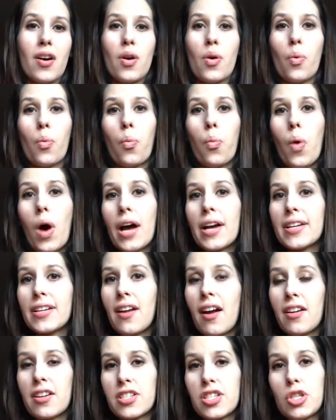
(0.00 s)
what
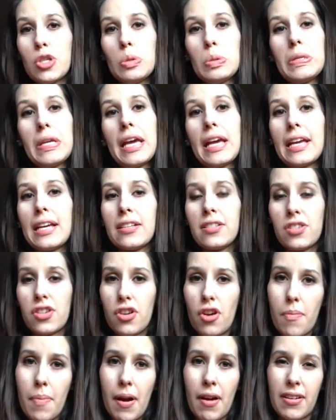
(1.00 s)
are you taking to
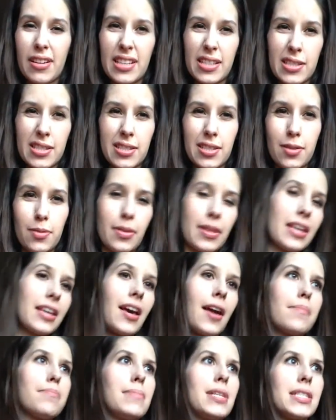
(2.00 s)
your parties. Do you think
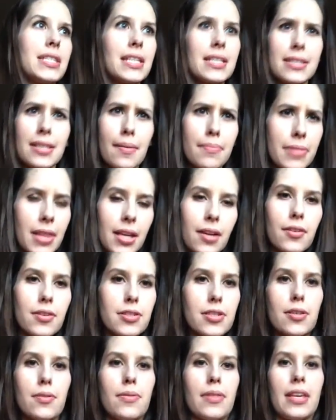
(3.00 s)
I'm missing something, or
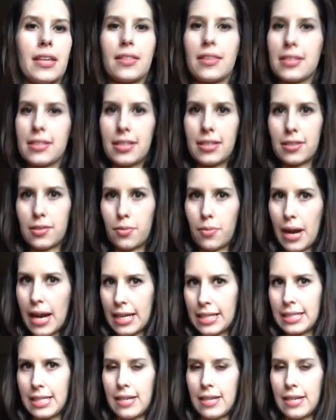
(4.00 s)
do you think this is great?